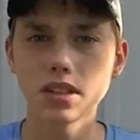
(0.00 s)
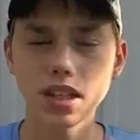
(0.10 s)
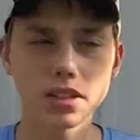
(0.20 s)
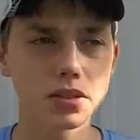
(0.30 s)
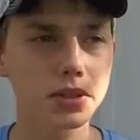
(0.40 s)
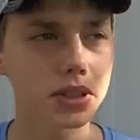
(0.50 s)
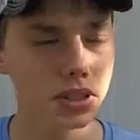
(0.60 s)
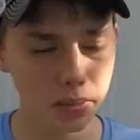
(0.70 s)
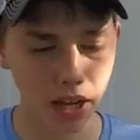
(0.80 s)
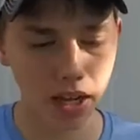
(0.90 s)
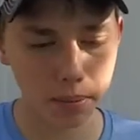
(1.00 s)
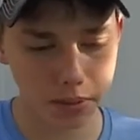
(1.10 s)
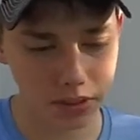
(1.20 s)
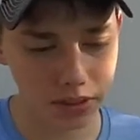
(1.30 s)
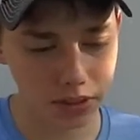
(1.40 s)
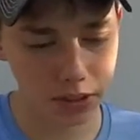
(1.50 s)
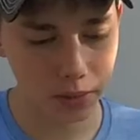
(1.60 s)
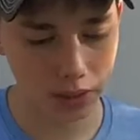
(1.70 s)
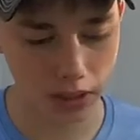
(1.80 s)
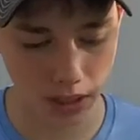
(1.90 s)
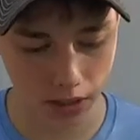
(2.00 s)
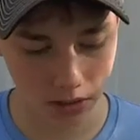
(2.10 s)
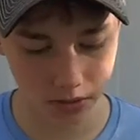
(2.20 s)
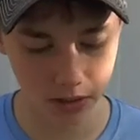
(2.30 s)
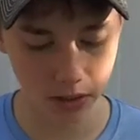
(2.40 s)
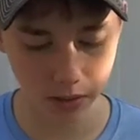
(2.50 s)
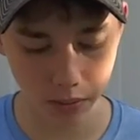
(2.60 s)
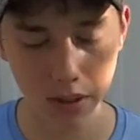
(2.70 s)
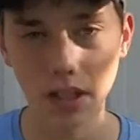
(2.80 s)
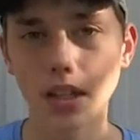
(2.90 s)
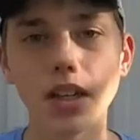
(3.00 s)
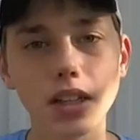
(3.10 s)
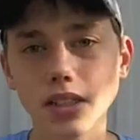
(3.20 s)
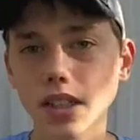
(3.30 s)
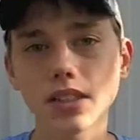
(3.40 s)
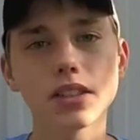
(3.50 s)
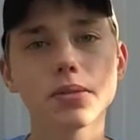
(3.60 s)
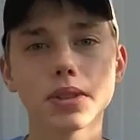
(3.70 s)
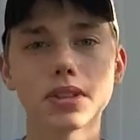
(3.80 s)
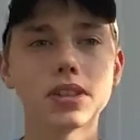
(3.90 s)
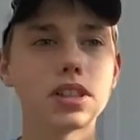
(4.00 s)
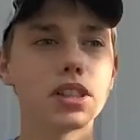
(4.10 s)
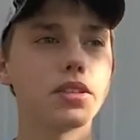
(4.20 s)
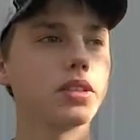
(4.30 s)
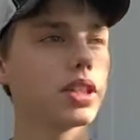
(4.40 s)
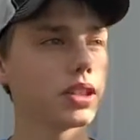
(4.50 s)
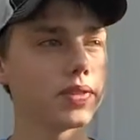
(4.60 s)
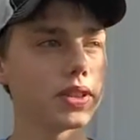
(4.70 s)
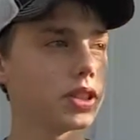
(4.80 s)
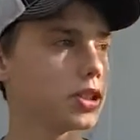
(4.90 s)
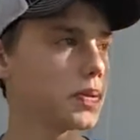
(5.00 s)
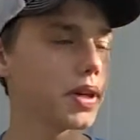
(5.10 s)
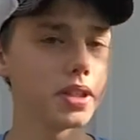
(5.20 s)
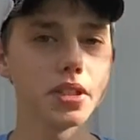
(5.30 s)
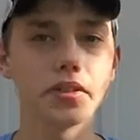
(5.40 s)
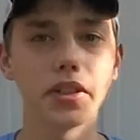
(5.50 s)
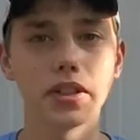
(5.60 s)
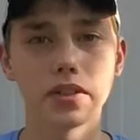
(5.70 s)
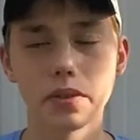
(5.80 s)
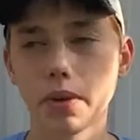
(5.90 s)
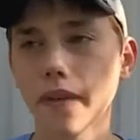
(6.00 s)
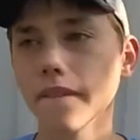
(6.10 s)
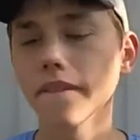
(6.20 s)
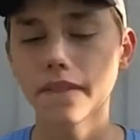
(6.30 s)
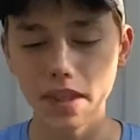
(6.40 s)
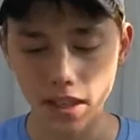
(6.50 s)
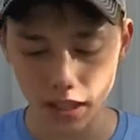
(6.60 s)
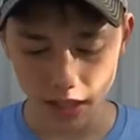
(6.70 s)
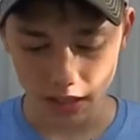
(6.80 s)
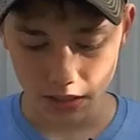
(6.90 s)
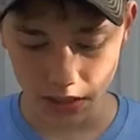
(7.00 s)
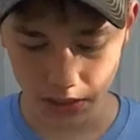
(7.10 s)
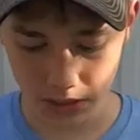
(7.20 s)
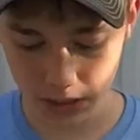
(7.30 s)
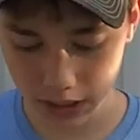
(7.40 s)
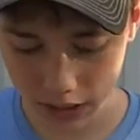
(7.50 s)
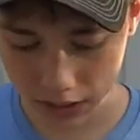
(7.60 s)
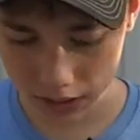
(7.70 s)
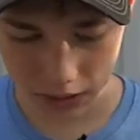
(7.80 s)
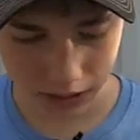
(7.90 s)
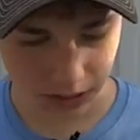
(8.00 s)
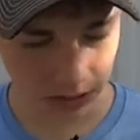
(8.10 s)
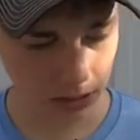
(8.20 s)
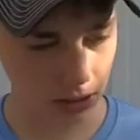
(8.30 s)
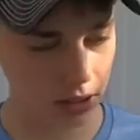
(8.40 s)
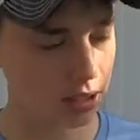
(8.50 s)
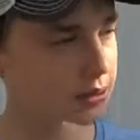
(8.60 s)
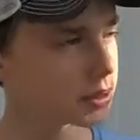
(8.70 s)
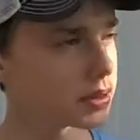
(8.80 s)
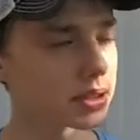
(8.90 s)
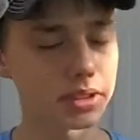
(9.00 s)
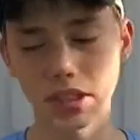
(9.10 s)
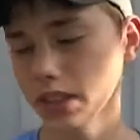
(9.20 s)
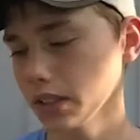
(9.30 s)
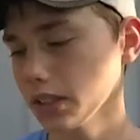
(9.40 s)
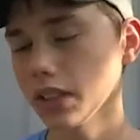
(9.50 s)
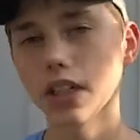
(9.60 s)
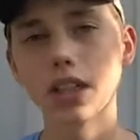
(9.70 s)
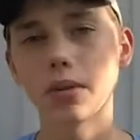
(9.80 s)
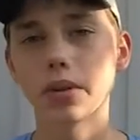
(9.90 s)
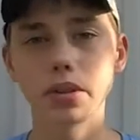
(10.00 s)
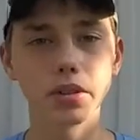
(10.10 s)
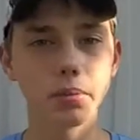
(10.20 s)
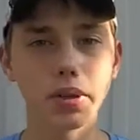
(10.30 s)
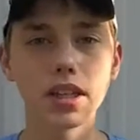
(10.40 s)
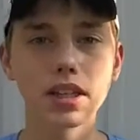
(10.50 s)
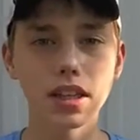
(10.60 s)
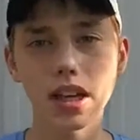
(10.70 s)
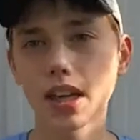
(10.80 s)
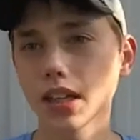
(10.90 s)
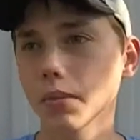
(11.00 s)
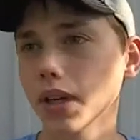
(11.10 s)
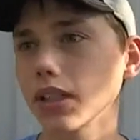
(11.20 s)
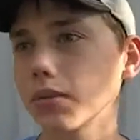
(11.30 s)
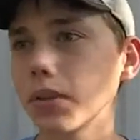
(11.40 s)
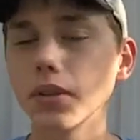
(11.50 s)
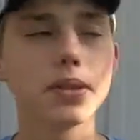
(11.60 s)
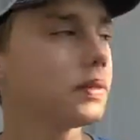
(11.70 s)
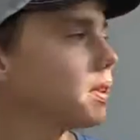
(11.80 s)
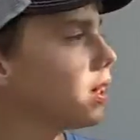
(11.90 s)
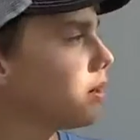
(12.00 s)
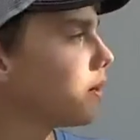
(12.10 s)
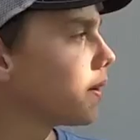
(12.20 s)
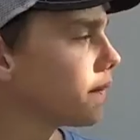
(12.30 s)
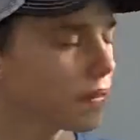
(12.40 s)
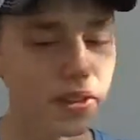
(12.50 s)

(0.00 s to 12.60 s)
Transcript: Texas rig, some high percentage bait that catches fish everywhere, like a Texas rig Cinco will catch fish just about year round everywhere. So then start covering water. Whether you're on the bank, a kayak, a bass boat, anywhere,